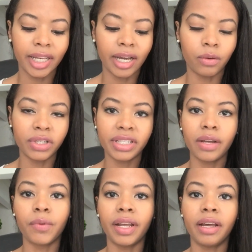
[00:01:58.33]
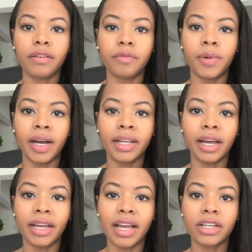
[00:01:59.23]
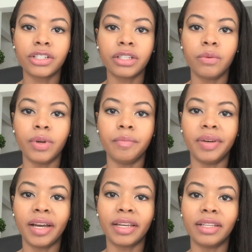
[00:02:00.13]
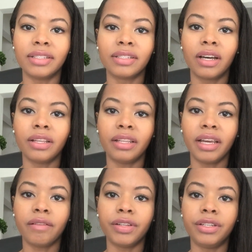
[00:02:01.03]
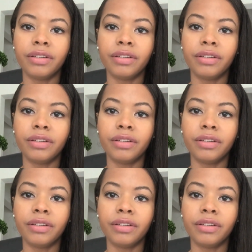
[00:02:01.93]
Now, once I ran out of mine, I actually went back and saw that they have a